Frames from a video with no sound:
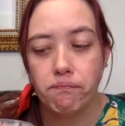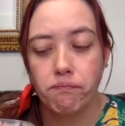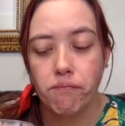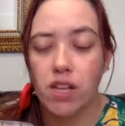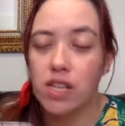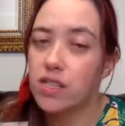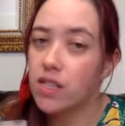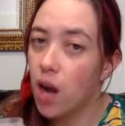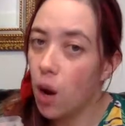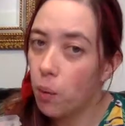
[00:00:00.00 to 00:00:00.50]

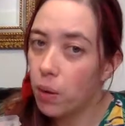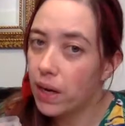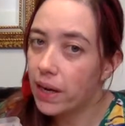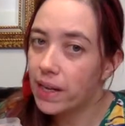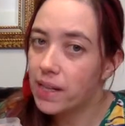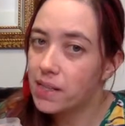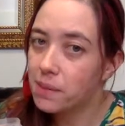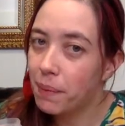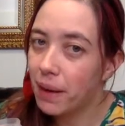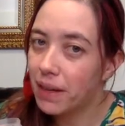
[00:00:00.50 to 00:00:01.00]
It's not what I
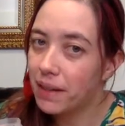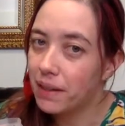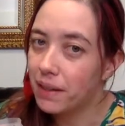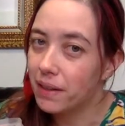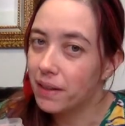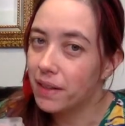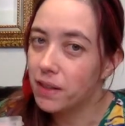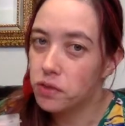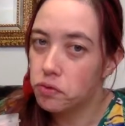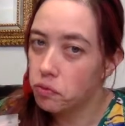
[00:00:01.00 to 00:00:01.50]
expected.
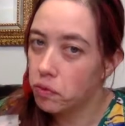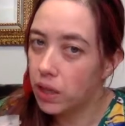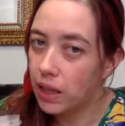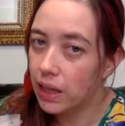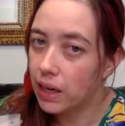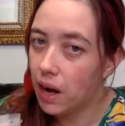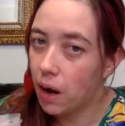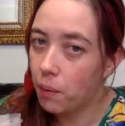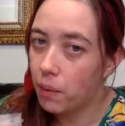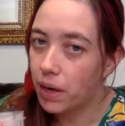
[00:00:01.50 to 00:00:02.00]
It's really
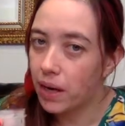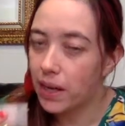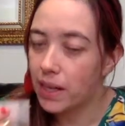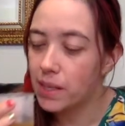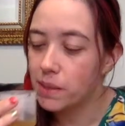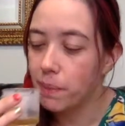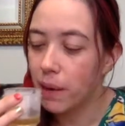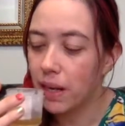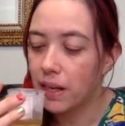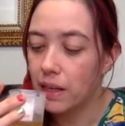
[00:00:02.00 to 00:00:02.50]
not what I
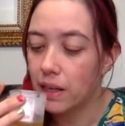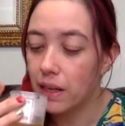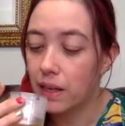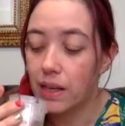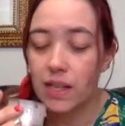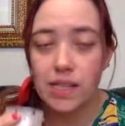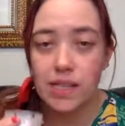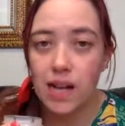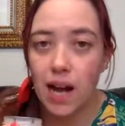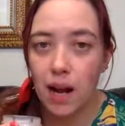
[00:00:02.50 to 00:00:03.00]
expected.
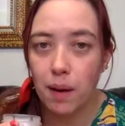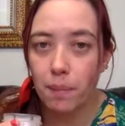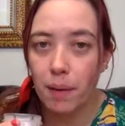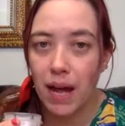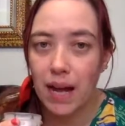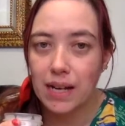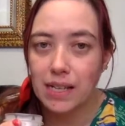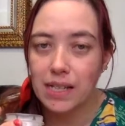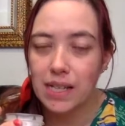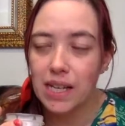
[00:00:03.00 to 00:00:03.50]
It's not a
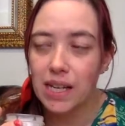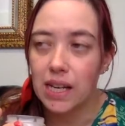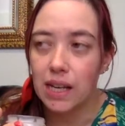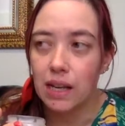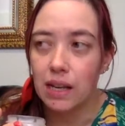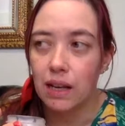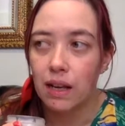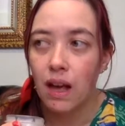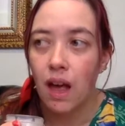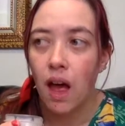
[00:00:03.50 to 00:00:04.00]
bad
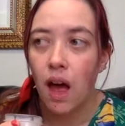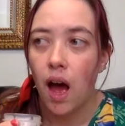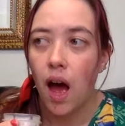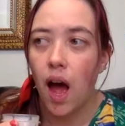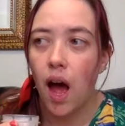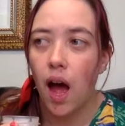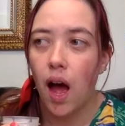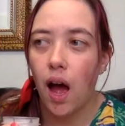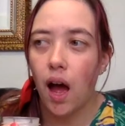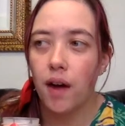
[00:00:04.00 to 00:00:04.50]
tea.
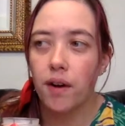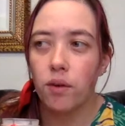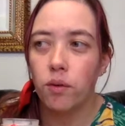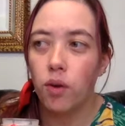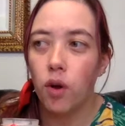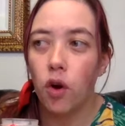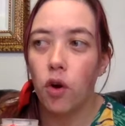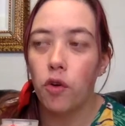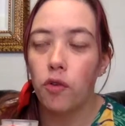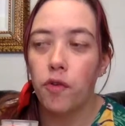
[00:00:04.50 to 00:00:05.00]
I don't
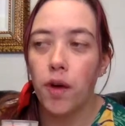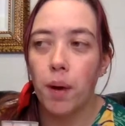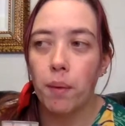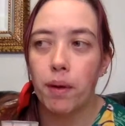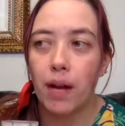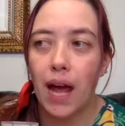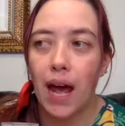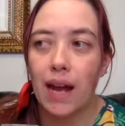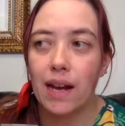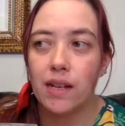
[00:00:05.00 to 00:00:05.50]
know if I
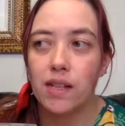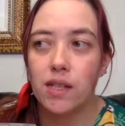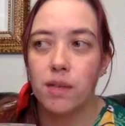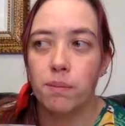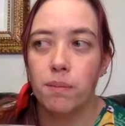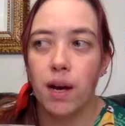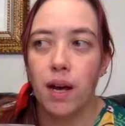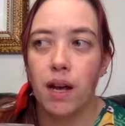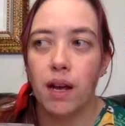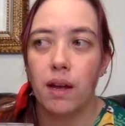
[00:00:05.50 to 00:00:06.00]
would add it to
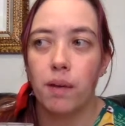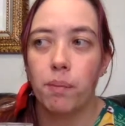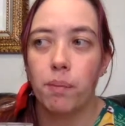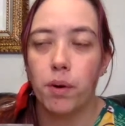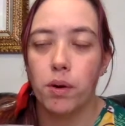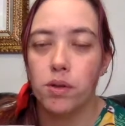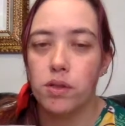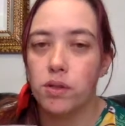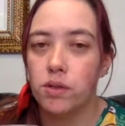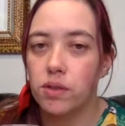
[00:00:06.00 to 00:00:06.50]
my
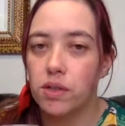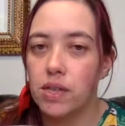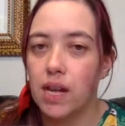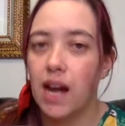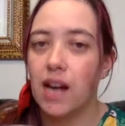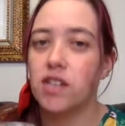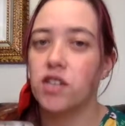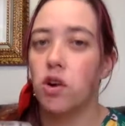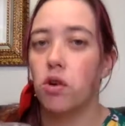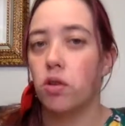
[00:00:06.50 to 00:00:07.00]
personal
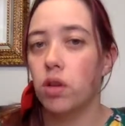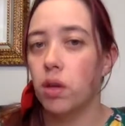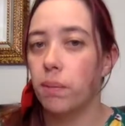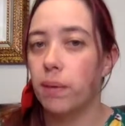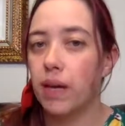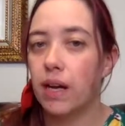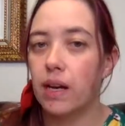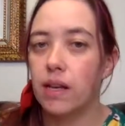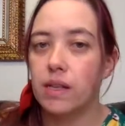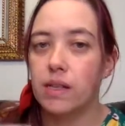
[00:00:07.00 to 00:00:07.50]
stash only
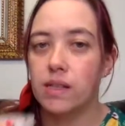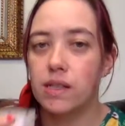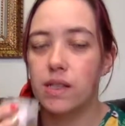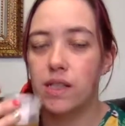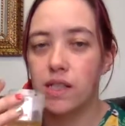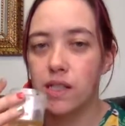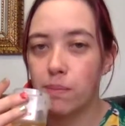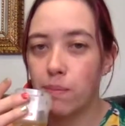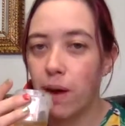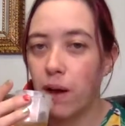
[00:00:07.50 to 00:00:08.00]
because the
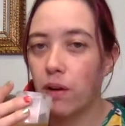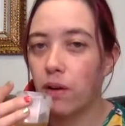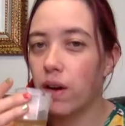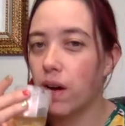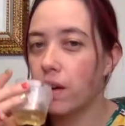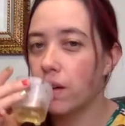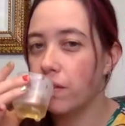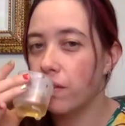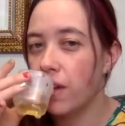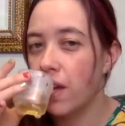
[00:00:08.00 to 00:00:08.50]
smell
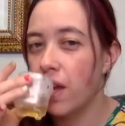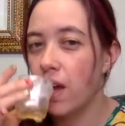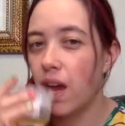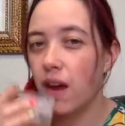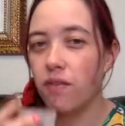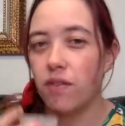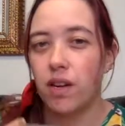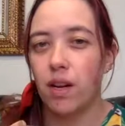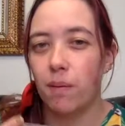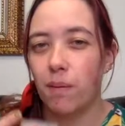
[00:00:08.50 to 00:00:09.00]
kind of,
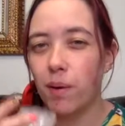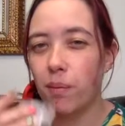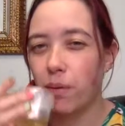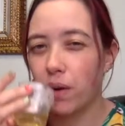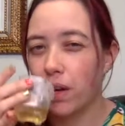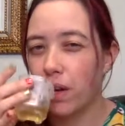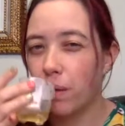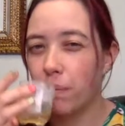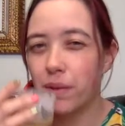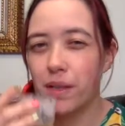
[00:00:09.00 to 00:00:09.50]
every time I bring
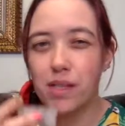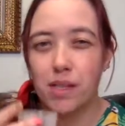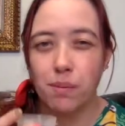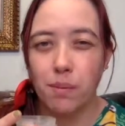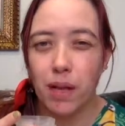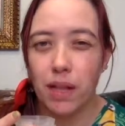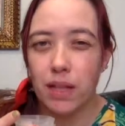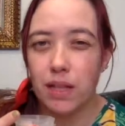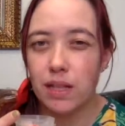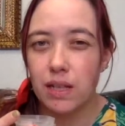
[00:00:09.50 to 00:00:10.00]
it up, the
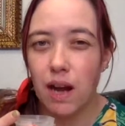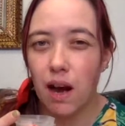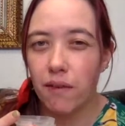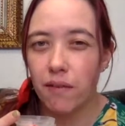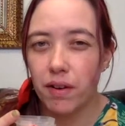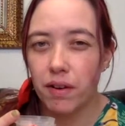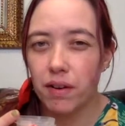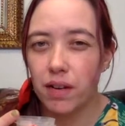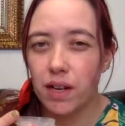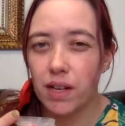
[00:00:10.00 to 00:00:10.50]
smell is not
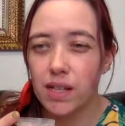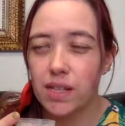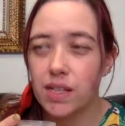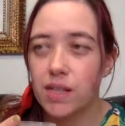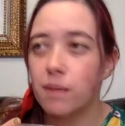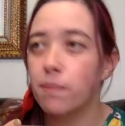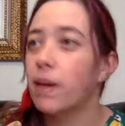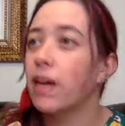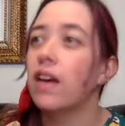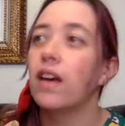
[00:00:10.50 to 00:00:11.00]
very nice
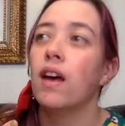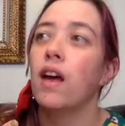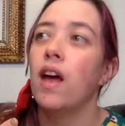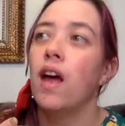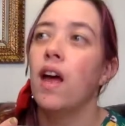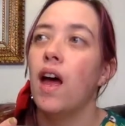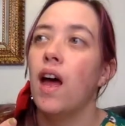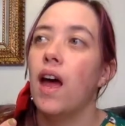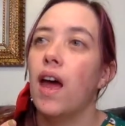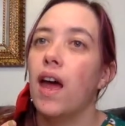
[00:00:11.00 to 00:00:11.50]
to me.
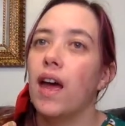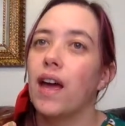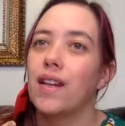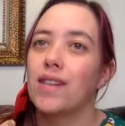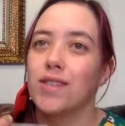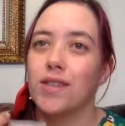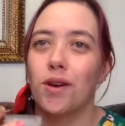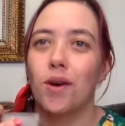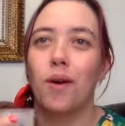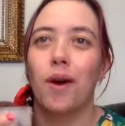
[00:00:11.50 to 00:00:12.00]
And
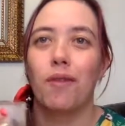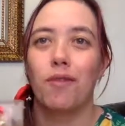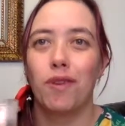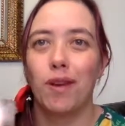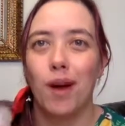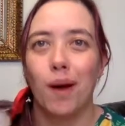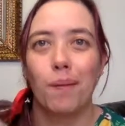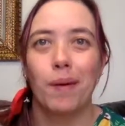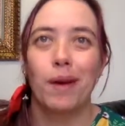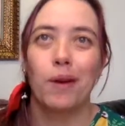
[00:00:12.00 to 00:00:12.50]
so every
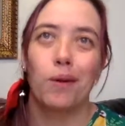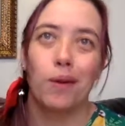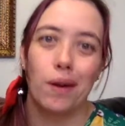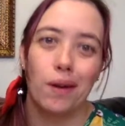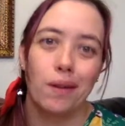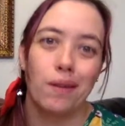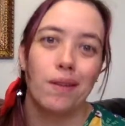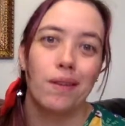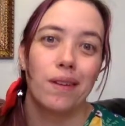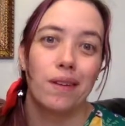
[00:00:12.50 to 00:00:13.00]
time I go
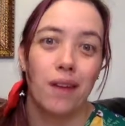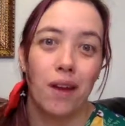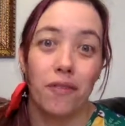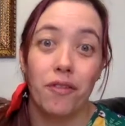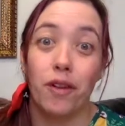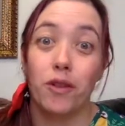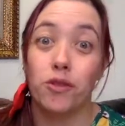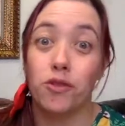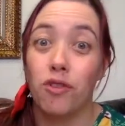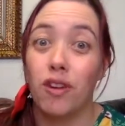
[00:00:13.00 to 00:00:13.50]
to... if
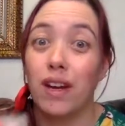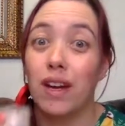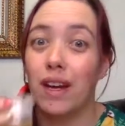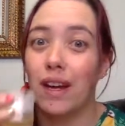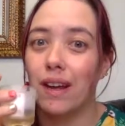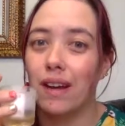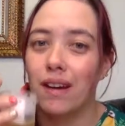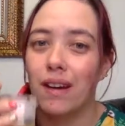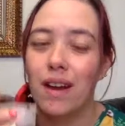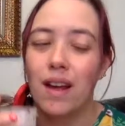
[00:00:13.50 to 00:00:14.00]
I'll drink
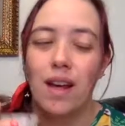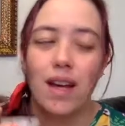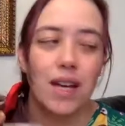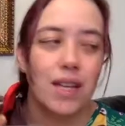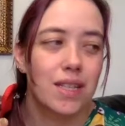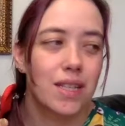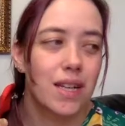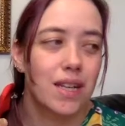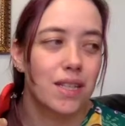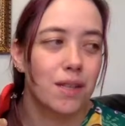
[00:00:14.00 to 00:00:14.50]
it,
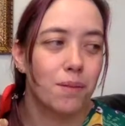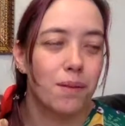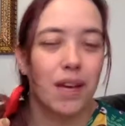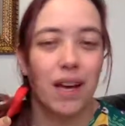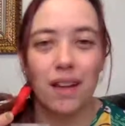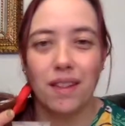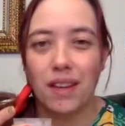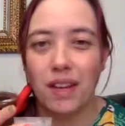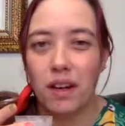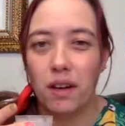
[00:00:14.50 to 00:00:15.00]
it's not something
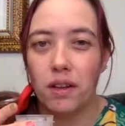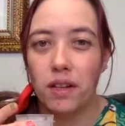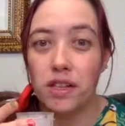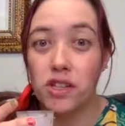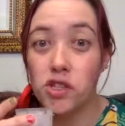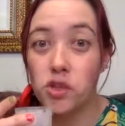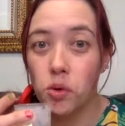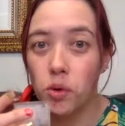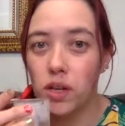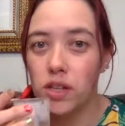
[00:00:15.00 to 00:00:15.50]
I think I'll
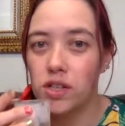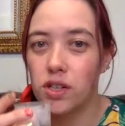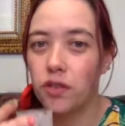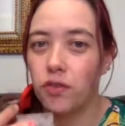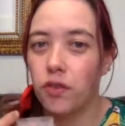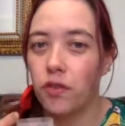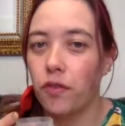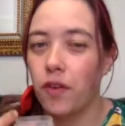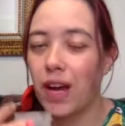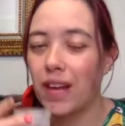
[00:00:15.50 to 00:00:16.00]
enjoy just
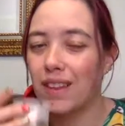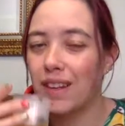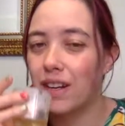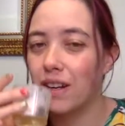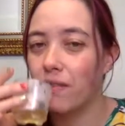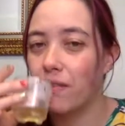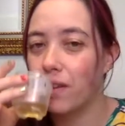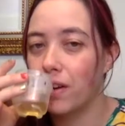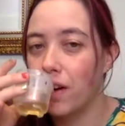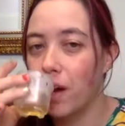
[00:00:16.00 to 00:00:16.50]
for the fact that
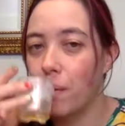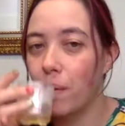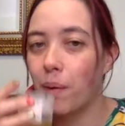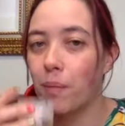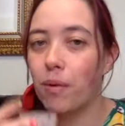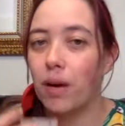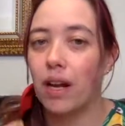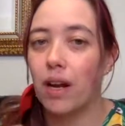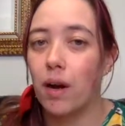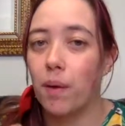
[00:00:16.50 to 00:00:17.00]
every time I
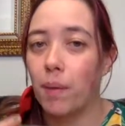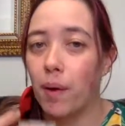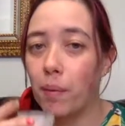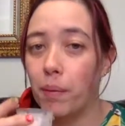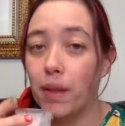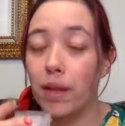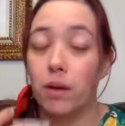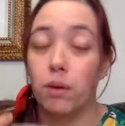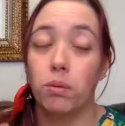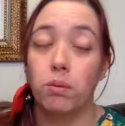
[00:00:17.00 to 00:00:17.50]
bring it up, I'll
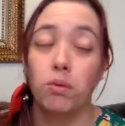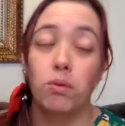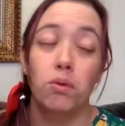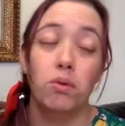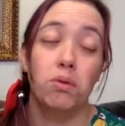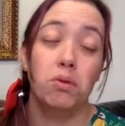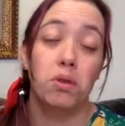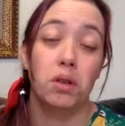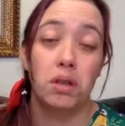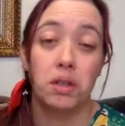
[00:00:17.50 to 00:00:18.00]
be like,
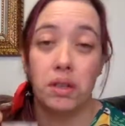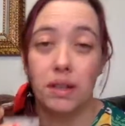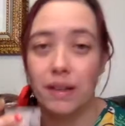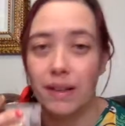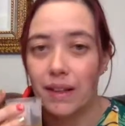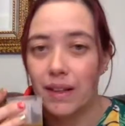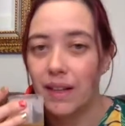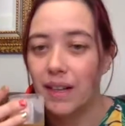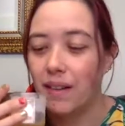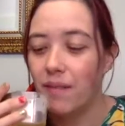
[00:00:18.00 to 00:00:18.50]
ooh.
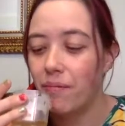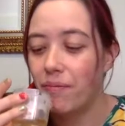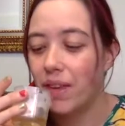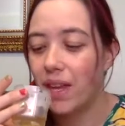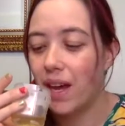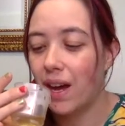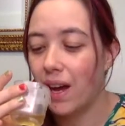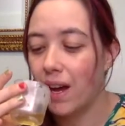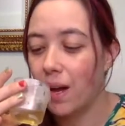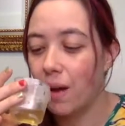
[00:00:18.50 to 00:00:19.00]

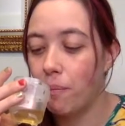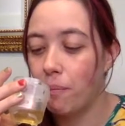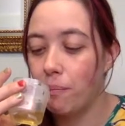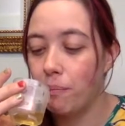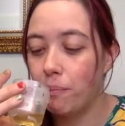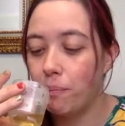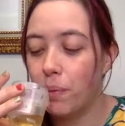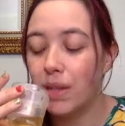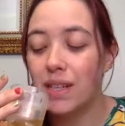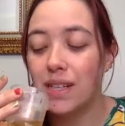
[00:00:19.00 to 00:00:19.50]
Um,
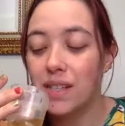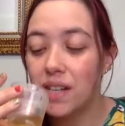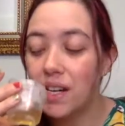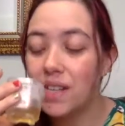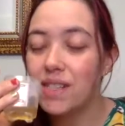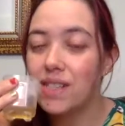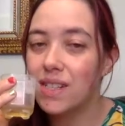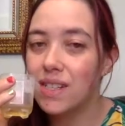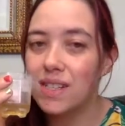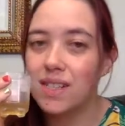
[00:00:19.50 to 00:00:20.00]
but the
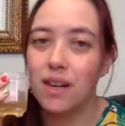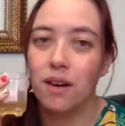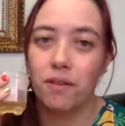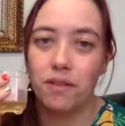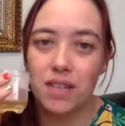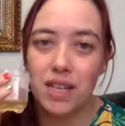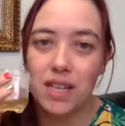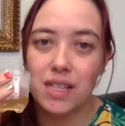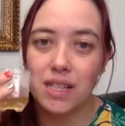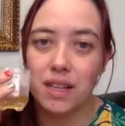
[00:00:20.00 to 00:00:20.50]
taste itself
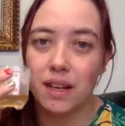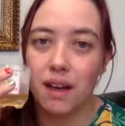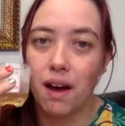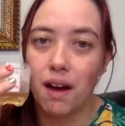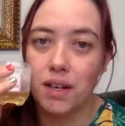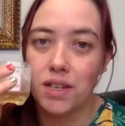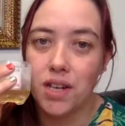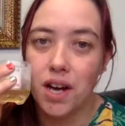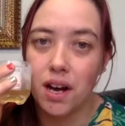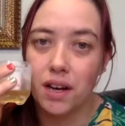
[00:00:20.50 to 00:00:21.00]
tastes like
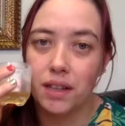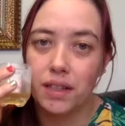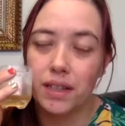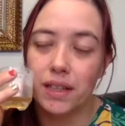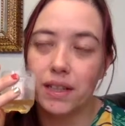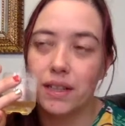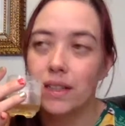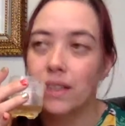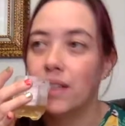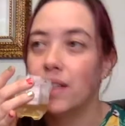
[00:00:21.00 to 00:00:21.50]
hot chocolate.